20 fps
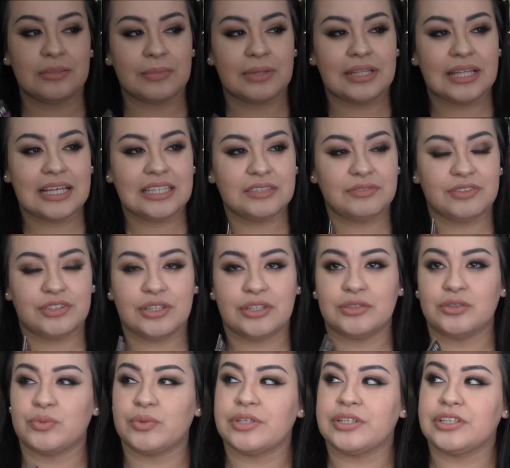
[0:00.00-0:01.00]
my last video I
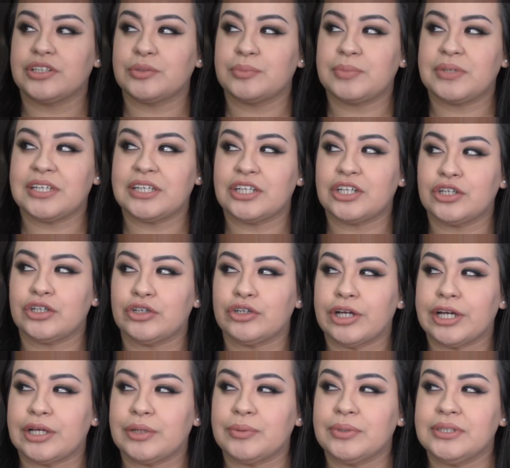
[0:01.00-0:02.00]
was wearing the
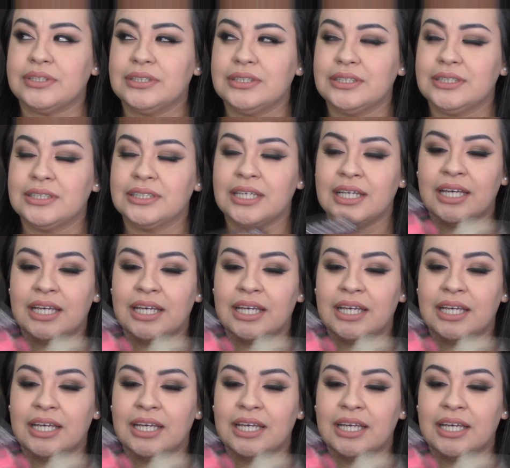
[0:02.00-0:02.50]
pink-gray ones.